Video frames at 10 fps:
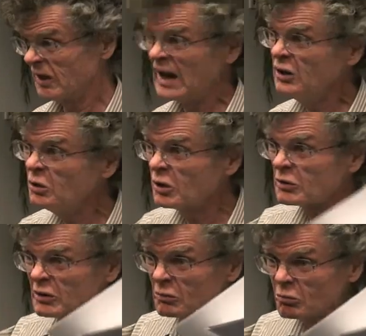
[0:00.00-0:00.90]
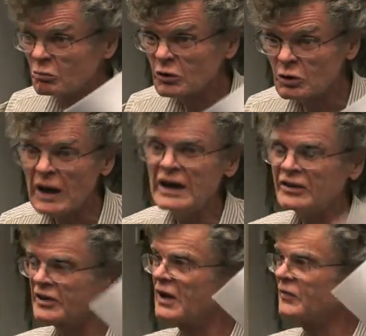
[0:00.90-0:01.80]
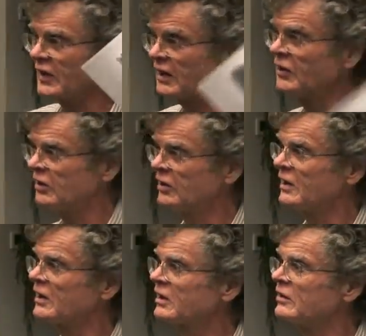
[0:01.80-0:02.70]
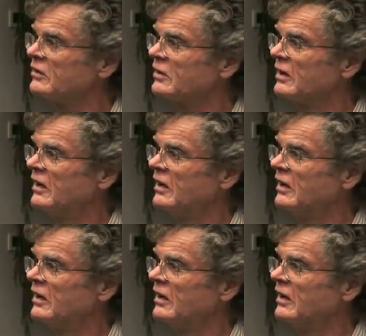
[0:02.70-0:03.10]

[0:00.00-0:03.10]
value. They're creating stuff. They're giving it to their kids.